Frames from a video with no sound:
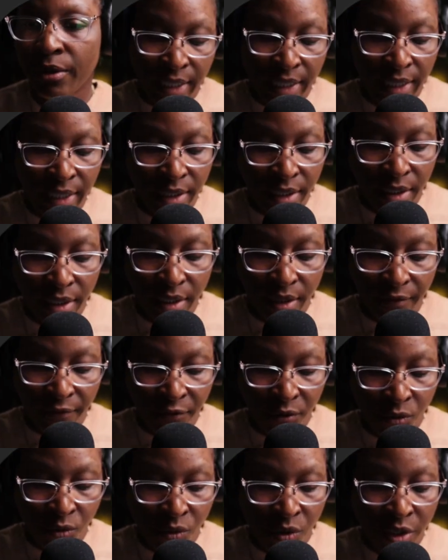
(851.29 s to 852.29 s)
Then
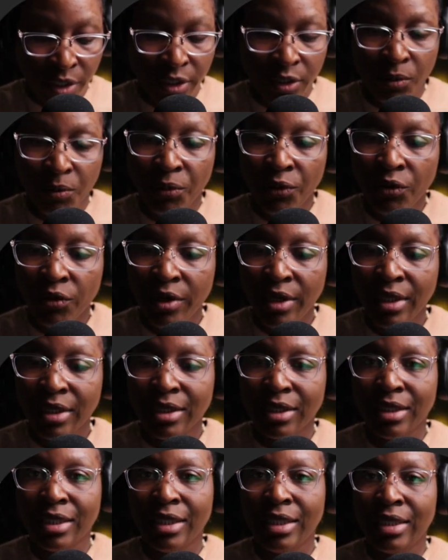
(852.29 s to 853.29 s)
if you want to print
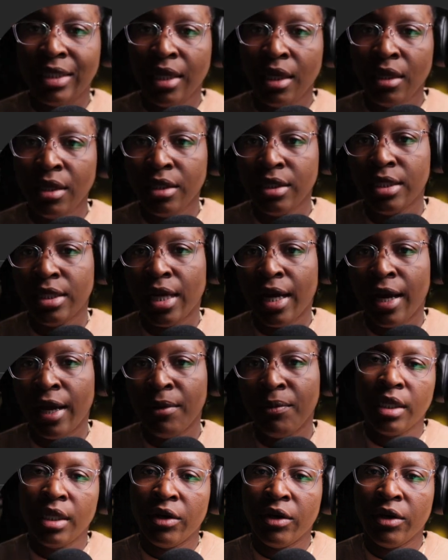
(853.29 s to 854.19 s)
the data type,